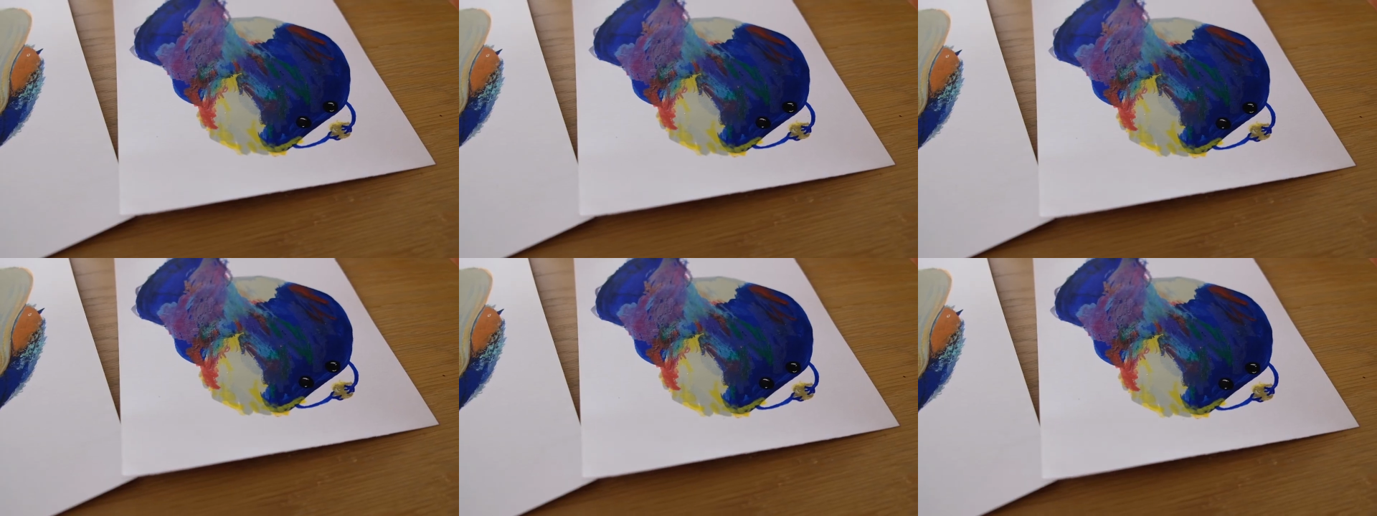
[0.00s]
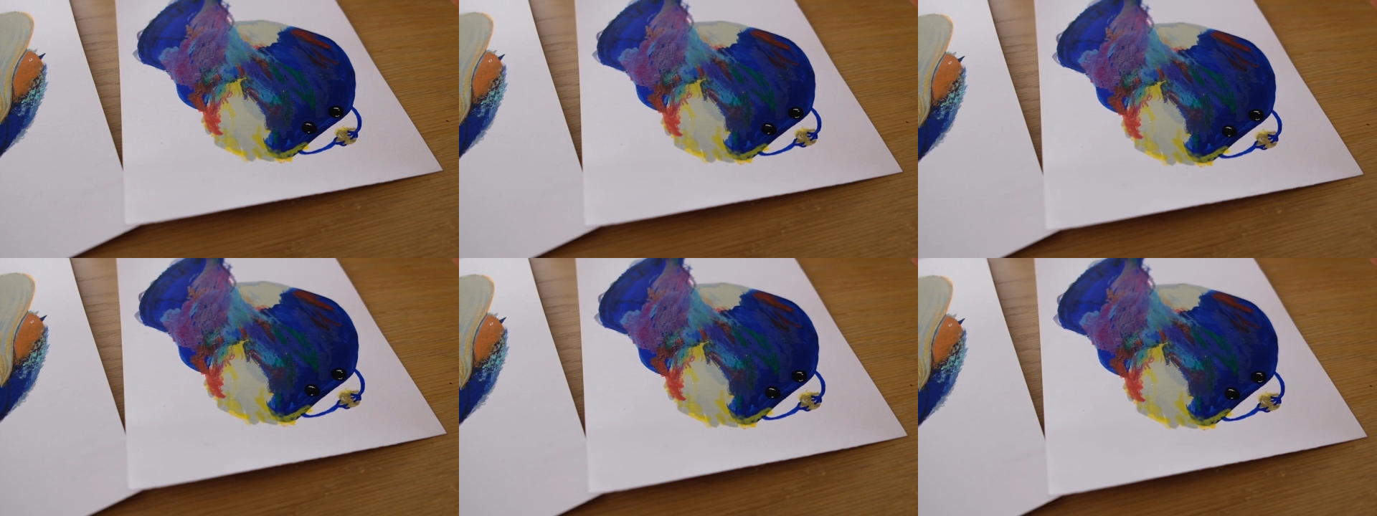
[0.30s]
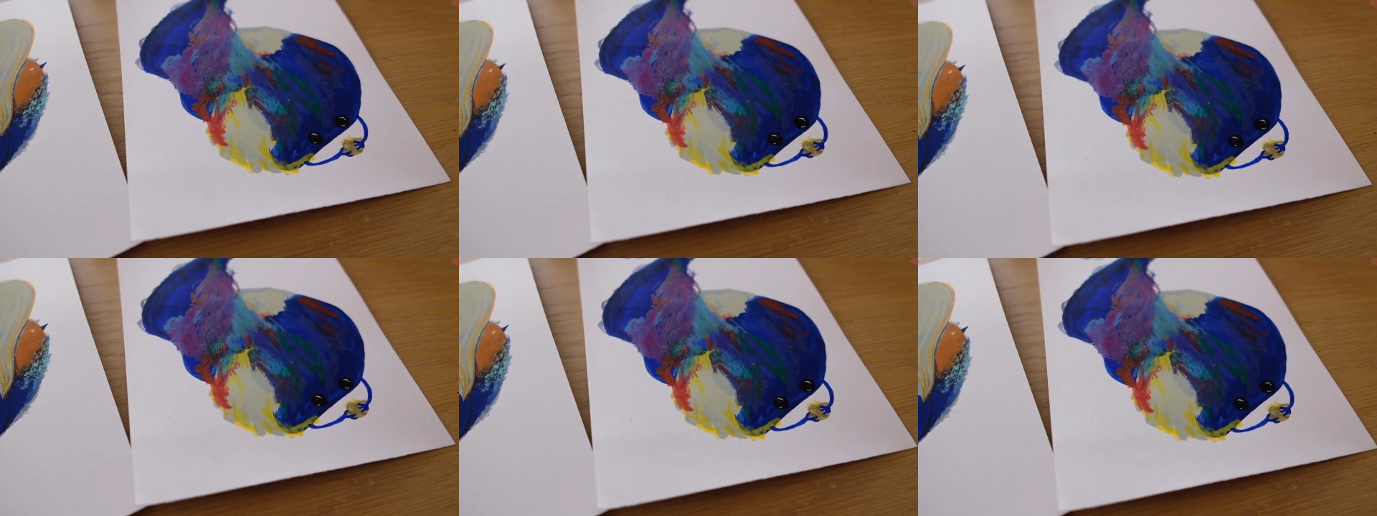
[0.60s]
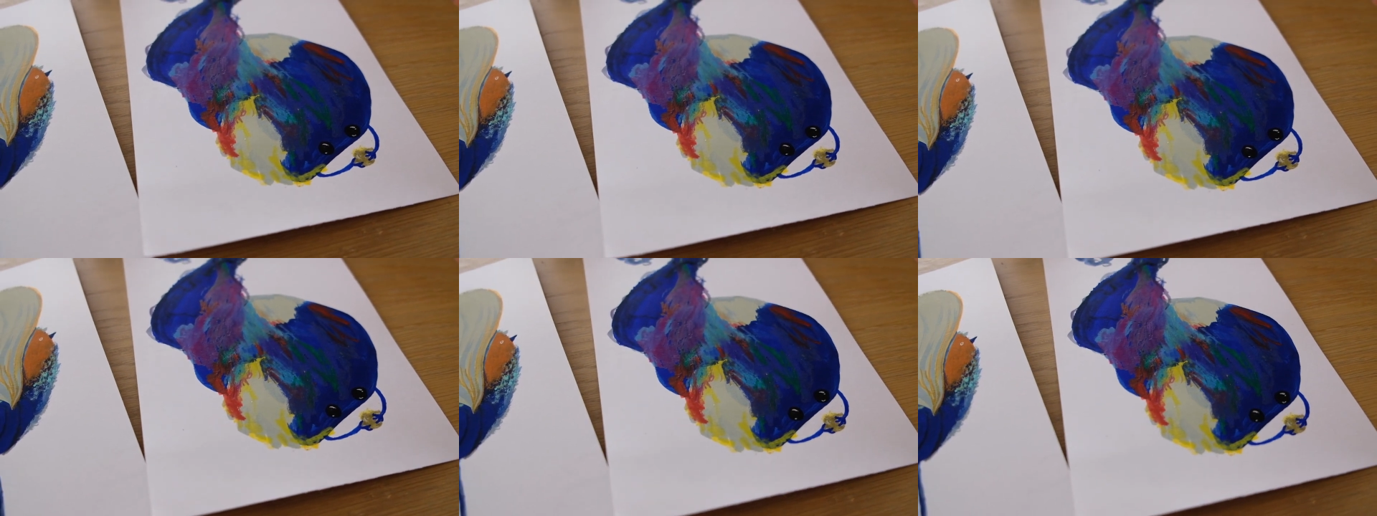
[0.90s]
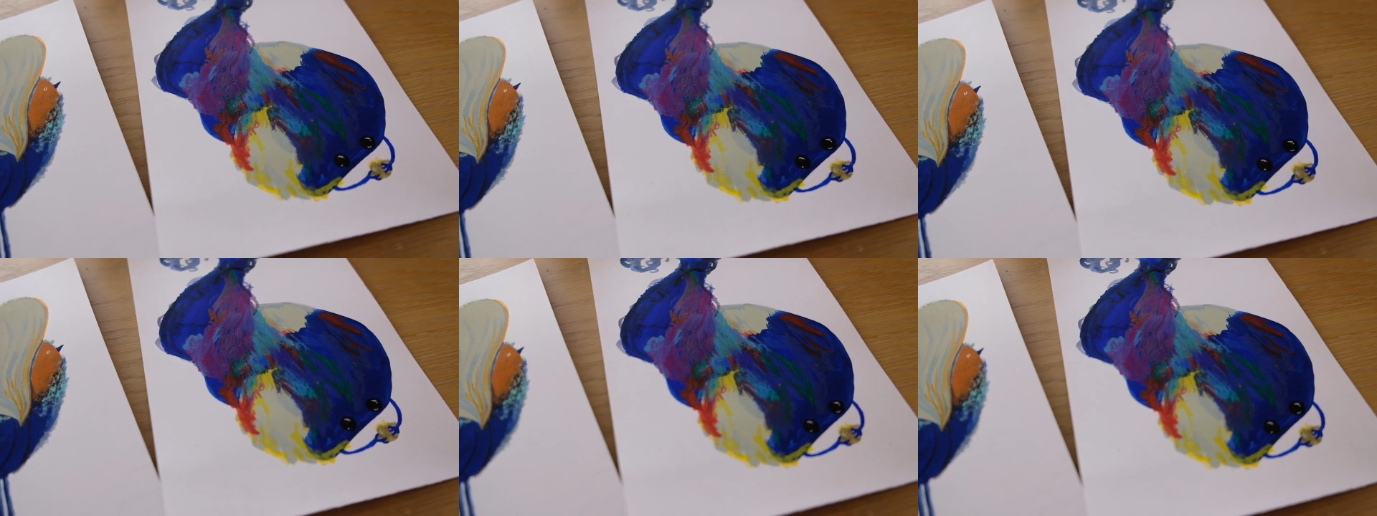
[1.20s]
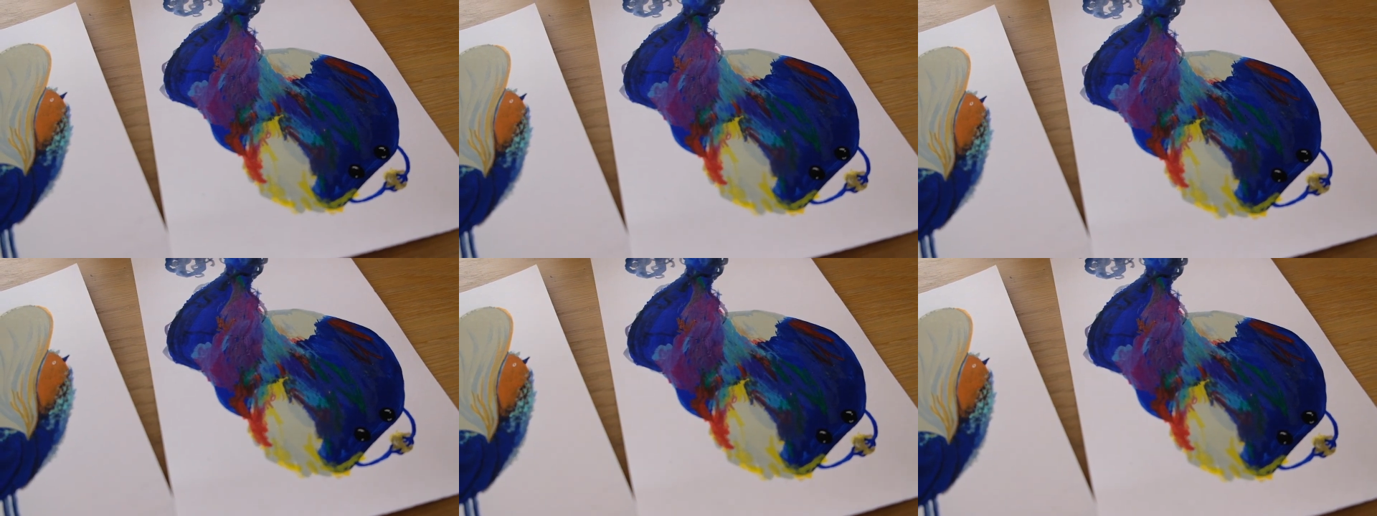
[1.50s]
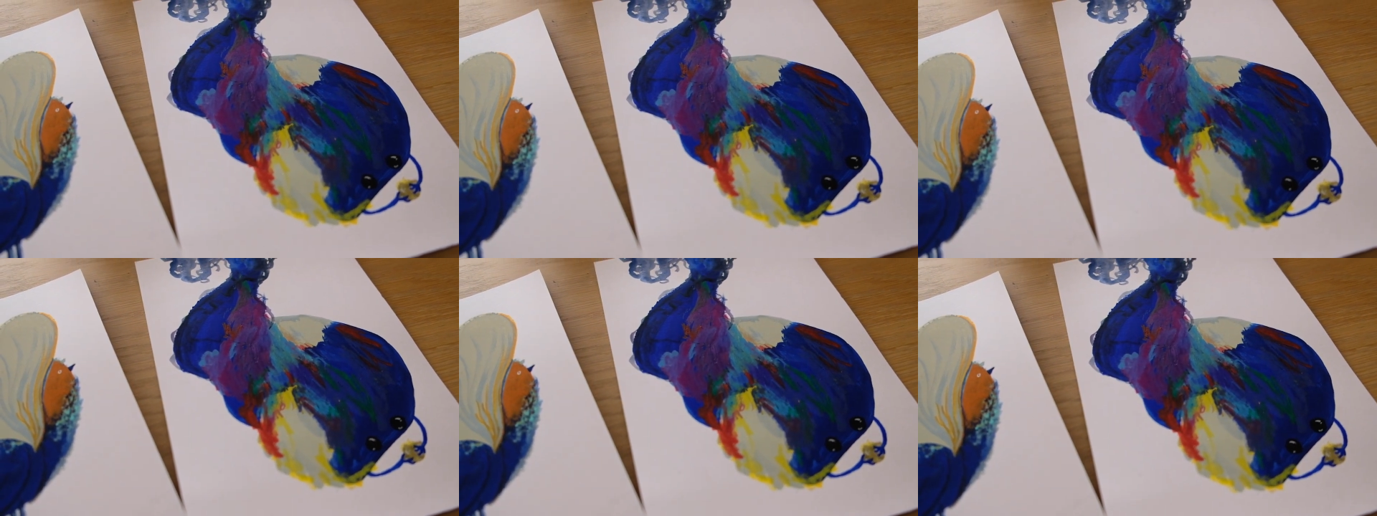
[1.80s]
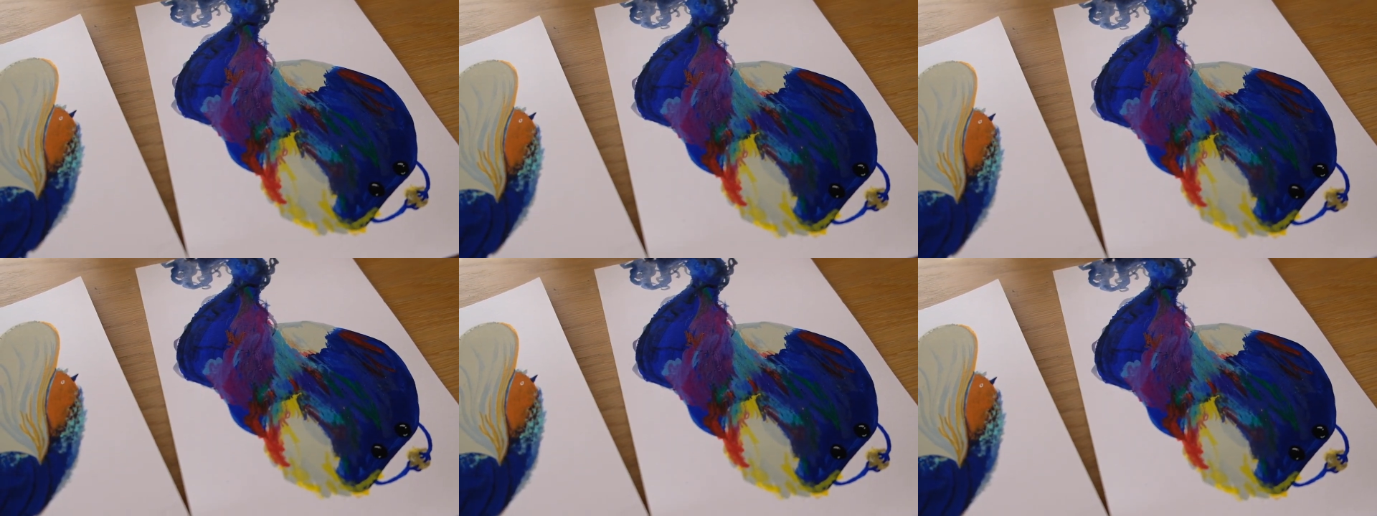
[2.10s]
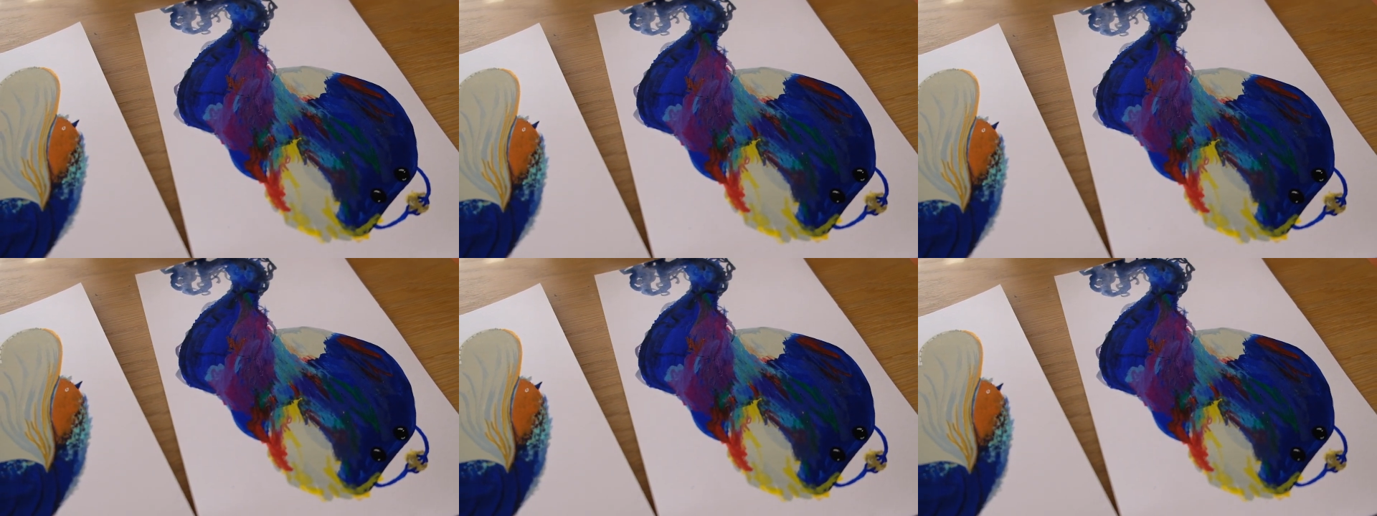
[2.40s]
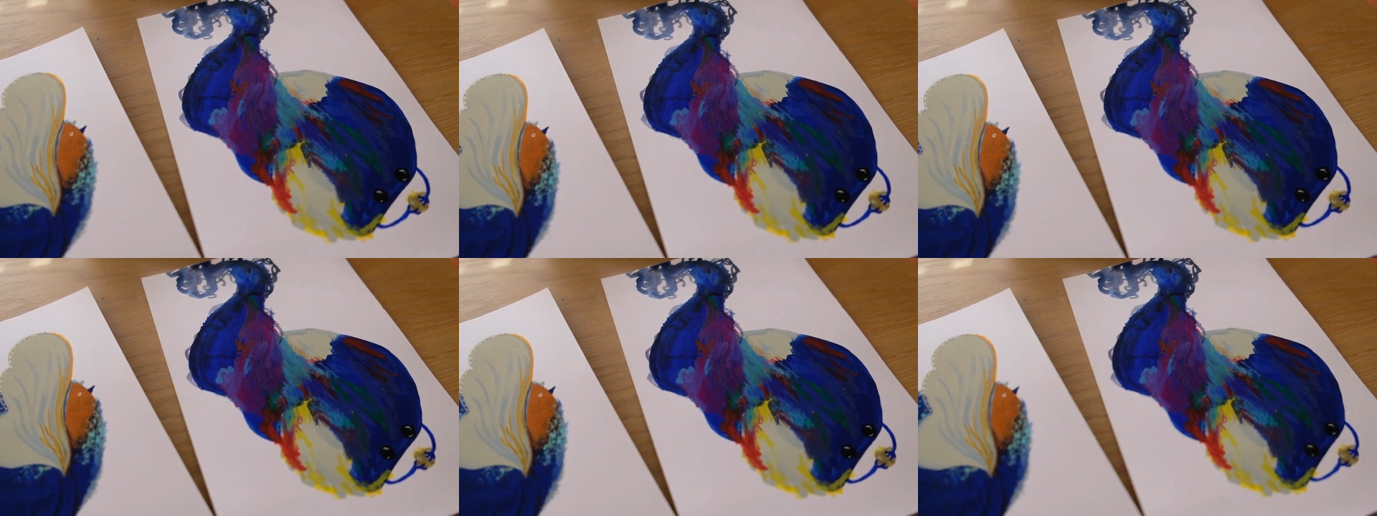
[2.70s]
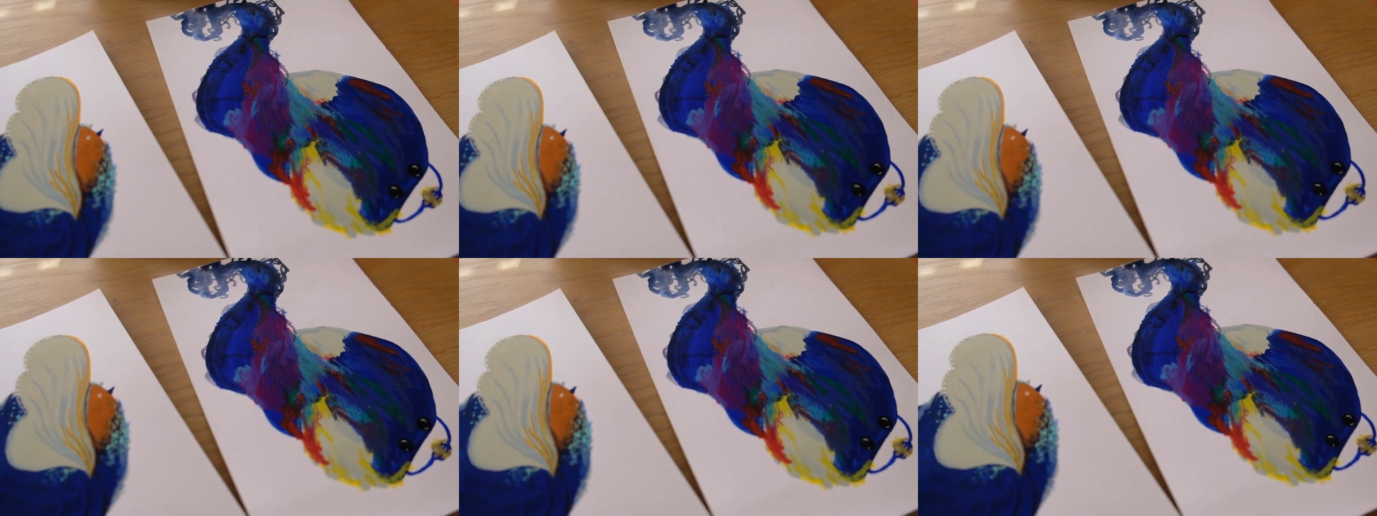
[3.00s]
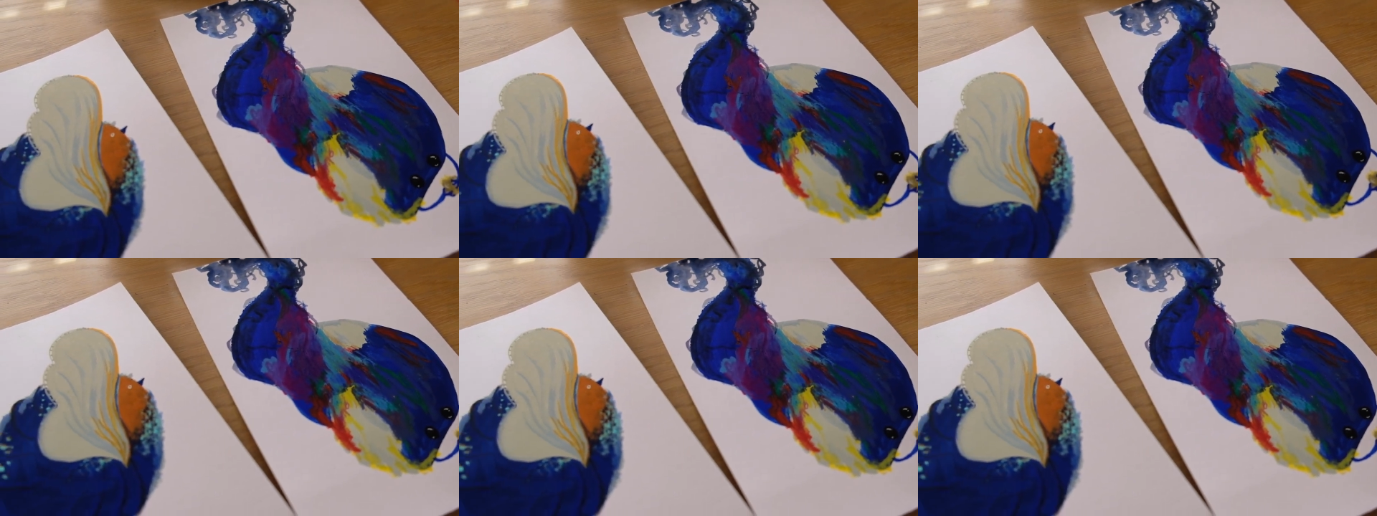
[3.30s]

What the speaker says: Nobody's mouth can be seen.